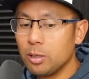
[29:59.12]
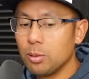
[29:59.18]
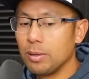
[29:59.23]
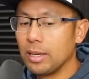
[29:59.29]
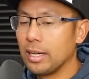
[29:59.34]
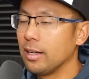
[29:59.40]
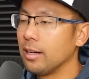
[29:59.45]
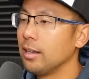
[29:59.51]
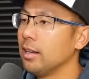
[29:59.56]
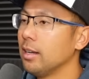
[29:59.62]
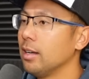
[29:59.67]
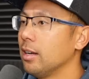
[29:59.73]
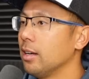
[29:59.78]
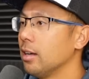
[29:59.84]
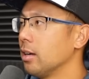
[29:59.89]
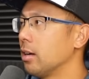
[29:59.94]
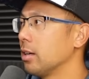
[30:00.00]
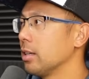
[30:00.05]
bit,
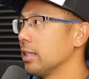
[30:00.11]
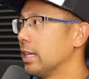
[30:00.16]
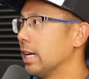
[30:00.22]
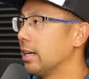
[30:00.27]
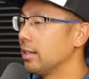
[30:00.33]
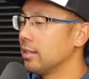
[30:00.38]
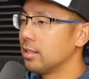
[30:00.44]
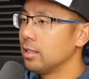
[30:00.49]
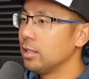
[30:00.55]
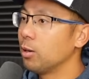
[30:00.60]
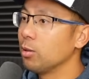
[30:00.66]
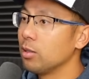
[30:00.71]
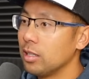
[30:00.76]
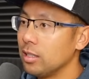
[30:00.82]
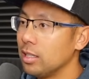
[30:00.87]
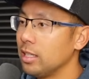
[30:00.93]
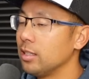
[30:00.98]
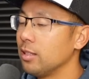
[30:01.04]
getting to know
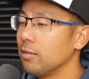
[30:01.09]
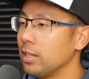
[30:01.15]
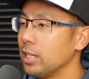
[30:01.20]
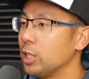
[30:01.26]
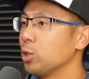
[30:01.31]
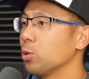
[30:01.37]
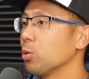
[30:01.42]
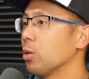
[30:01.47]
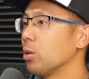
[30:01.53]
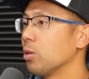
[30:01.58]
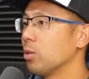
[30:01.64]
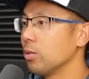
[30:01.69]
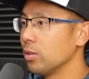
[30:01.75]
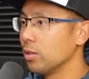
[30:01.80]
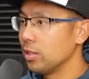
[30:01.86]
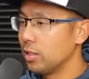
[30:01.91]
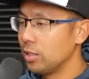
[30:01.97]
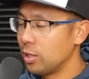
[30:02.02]
the
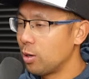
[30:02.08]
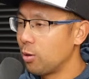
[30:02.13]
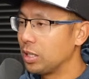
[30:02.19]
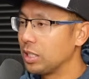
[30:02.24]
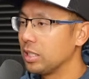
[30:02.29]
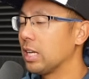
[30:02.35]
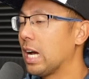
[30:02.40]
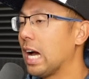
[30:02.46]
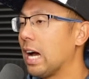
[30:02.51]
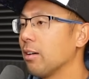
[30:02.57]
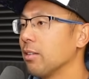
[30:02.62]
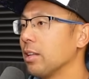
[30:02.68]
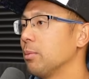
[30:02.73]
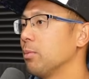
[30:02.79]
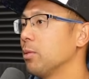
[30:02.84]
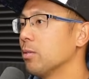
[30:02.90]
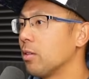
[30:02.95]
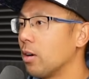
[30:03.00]
individual, knowing how
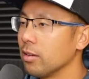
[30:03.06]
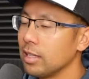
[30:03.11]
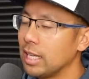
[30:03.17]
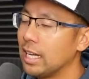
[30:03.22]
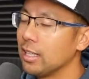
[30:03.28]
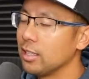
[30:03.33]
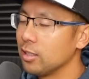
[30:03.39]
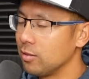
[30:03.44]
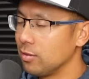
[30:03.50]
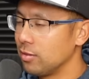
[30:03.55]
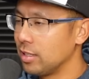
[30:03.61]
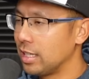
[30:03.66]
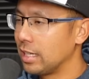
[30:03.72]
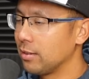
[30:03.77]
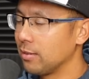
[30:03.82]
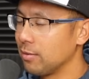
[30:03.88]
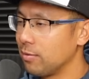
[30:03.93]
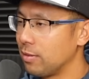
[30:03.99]
they move, all that's
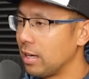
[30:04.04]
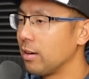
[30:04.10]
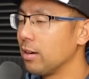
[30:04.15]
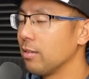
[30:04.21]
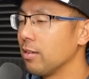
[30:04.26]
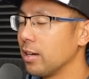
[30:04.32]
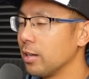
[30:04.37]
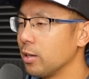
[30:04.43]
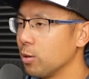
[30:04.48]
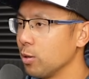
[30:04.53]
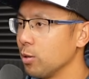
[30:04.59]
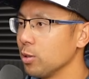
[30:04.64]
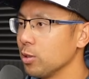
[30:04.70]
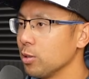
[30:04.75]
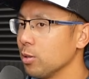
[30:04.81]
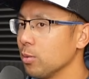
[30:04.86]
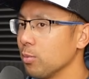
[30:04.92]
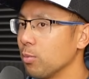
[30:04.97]
like very, very
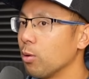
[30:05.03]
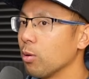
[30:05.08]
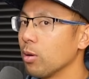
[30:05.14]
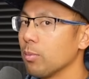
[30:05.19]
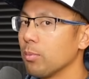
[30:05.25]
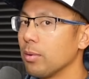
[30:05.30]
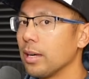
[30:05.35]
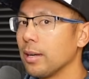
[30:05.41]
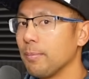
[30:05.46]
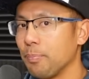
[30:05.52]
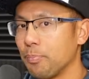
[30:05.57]
crucial and important. But